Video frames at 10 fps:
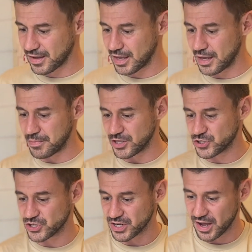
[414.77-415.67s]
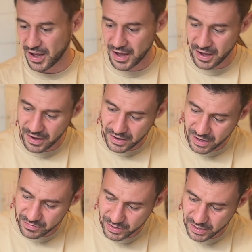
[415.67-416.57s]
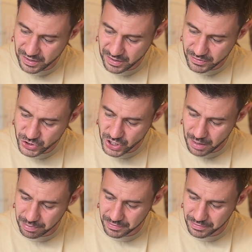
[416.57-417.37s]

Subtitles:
Image of a chap